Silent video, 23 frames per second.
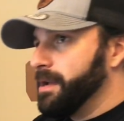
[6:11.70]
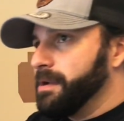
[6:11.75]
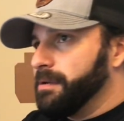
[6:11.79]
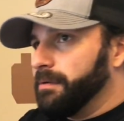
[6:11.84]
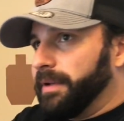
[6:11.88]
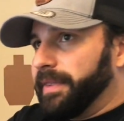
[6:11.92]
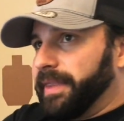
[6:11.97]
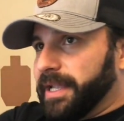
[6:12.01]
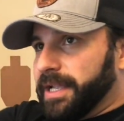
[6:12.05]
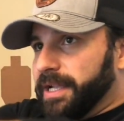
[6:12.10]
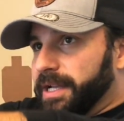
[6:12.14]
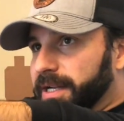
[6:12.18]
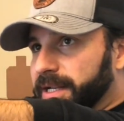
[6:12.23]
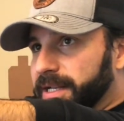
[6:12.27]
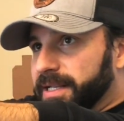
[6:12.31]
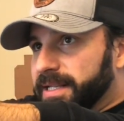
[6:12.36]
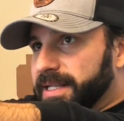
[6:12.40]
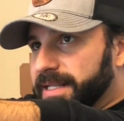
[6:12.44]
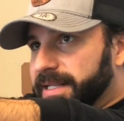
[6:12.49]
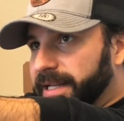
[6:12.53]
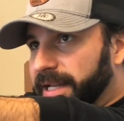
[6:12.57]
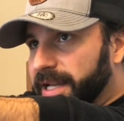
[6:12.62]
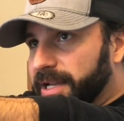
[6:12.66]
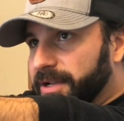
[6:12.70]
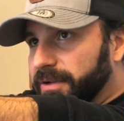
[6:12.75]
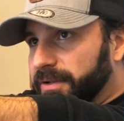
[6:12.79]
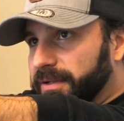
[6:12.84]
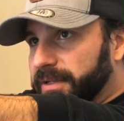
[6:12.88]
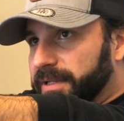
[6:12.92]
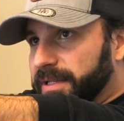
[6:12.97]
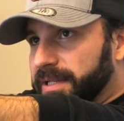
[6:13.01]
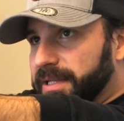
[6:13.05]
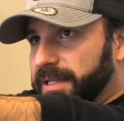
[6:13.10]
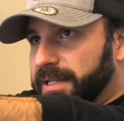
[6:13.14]
when the gun
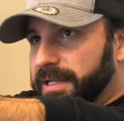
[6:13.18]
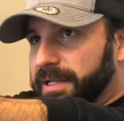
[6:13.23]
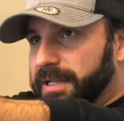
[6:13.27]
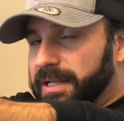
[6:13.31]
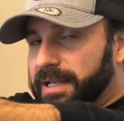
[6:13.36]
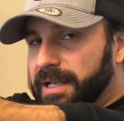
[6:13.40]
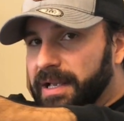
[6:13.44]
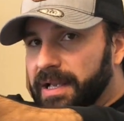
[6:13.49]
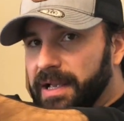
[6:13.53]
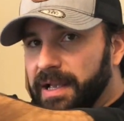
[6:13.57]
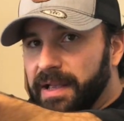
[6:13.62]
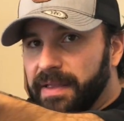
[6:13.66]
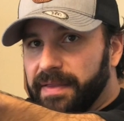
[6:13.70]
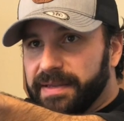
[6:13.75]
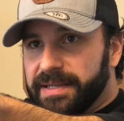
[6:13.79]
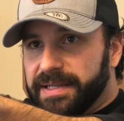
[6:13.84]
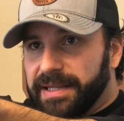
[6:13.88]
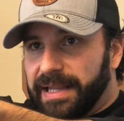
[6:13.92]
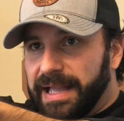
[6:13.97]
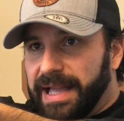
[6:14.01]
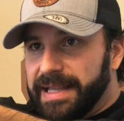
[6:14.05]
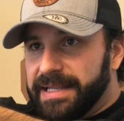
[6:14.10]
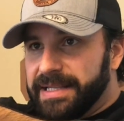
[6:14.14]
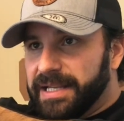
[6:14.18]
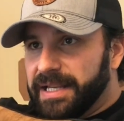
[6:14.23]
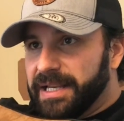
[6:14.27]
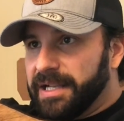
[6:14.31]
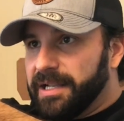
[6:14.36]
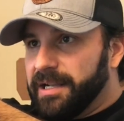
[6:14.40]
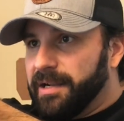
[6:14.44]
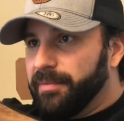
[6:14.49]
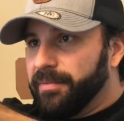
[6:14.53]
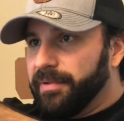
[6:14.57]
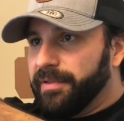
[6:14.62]
cycles, the slide's gonna
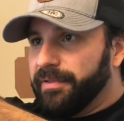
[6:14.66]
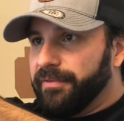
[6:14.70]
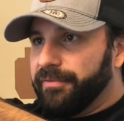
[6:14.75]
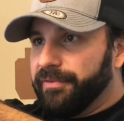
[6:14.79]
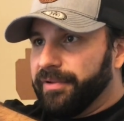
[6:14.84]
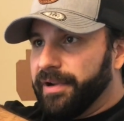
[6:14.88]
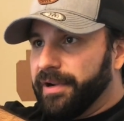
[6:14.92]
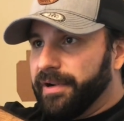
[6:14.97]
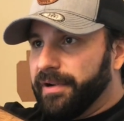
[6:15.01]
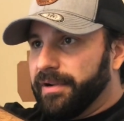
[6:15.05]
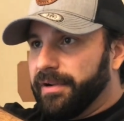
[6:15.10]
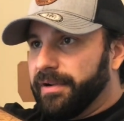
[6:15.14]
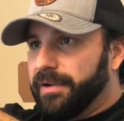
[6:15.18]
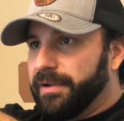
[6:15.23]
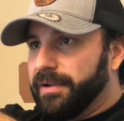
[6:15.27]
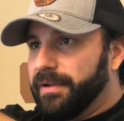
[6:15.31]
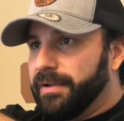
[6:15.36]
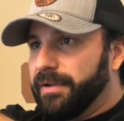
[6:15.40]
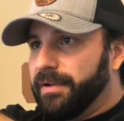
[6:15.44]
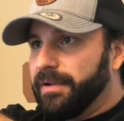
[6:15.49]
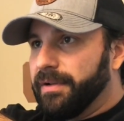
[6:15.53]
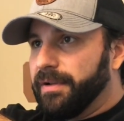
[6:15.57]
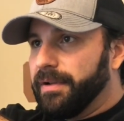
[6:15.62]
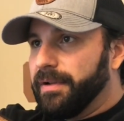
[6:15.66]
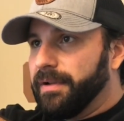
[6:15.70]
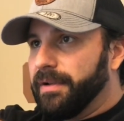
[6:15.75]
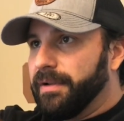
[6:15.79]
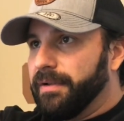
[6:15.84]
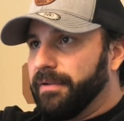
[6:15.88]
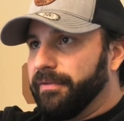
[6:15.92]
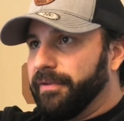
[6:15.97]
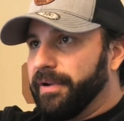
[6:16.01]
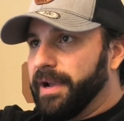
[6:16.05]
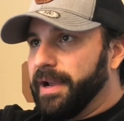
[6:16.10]
come to the rear,
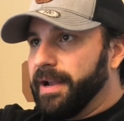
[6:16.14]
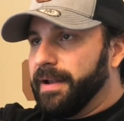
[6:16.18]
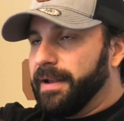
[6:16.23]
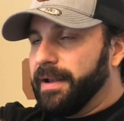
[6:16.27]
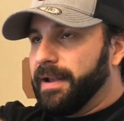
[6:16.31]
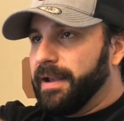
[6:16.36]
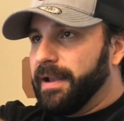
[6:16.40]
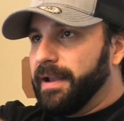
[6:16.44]
right?